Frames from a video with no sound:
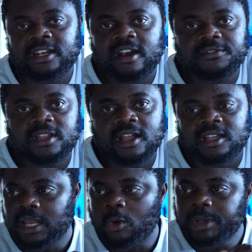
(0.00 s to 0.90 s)
graphic
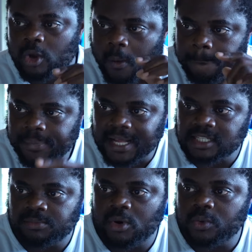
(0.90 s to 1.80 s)
cards that will be
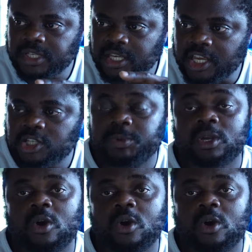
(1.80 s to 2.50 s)
compatible with the HP